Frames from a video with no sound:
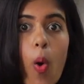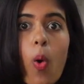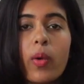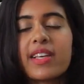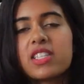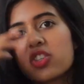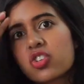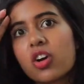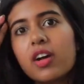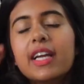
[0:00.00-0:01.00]
Oh, this
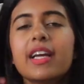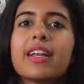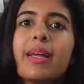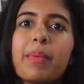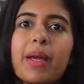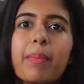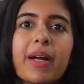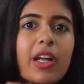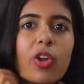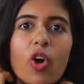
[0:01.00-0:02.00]
is really creepy,
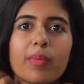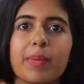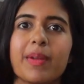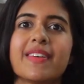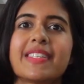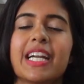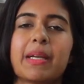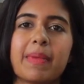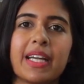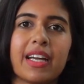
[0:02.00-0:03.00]
but a lot of people have
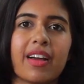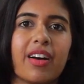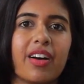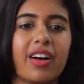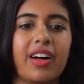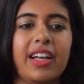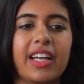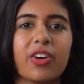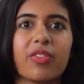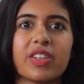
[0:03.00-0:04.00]
sent me a
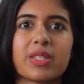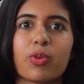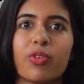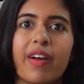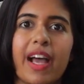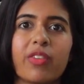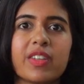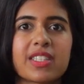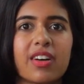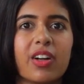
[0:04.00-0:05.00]
link of this profile of
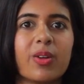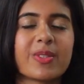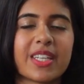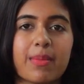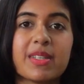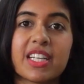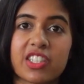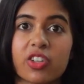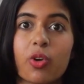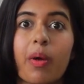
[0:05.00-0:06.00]
this girl whose name is
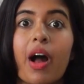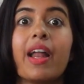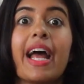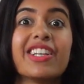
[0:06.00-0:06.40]
Sejal Kumar,